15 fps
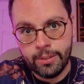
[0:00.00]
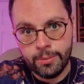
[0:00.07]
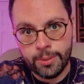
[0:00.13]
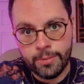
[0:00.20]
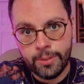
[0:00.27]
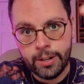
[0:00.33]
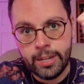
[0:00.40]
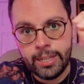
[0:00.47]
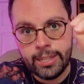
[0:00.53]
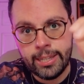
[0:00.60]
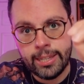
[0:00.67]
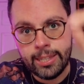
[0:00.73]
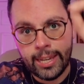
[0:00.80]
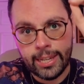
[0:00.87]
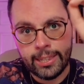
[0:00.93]
It was very easy
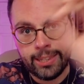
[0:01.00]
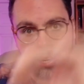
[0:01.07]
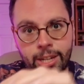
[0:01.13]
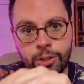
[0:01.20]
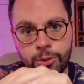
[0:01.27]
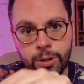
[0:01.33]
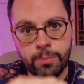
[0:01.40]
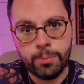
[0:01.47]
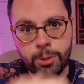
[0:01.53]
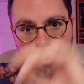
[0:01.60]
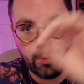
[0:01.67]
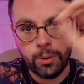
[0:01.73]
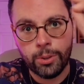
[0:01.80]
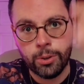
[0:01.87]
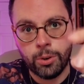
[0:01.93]
to take day trips
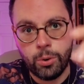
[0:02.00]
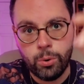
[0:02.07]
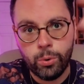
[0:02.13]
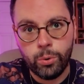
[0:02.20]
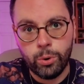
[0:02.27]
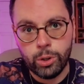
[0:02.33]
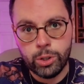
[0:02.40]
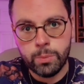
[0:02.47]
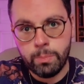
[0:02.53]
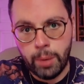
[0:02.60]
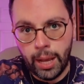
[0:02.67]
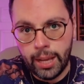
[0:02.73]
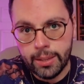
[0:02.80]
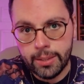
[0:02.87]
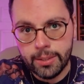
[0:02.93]
to other cool
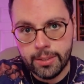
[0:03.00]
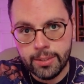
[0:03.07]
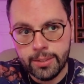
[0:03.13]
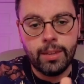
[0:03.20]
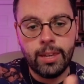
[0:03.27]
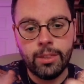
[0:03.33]
spots,